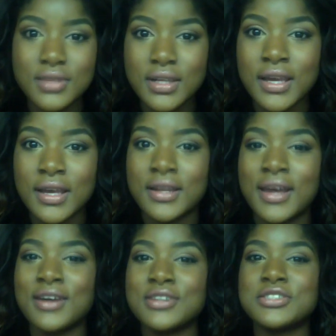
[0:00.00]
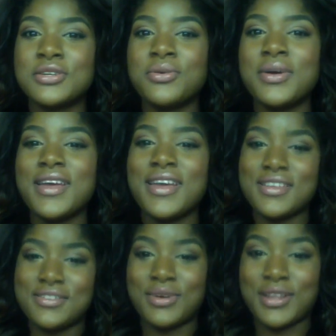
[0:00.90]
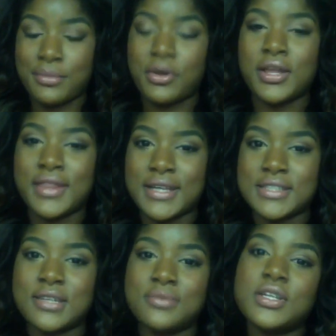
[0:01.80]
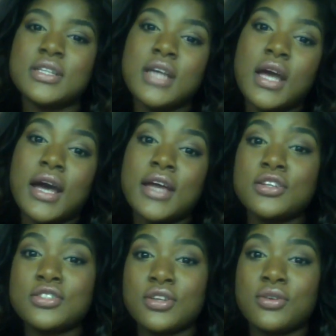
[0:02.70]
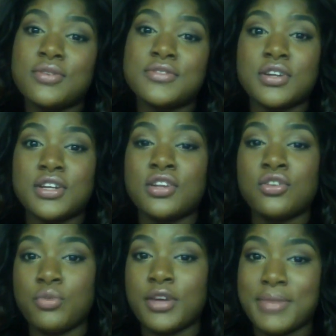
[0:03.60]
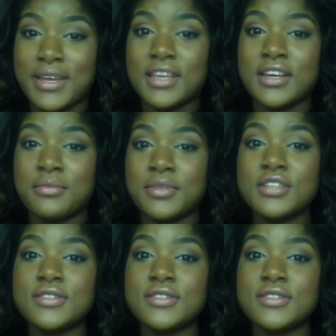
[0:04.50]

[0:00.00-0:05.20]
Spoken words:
And I also, while I'm on that subject, I also have started a new wig making company.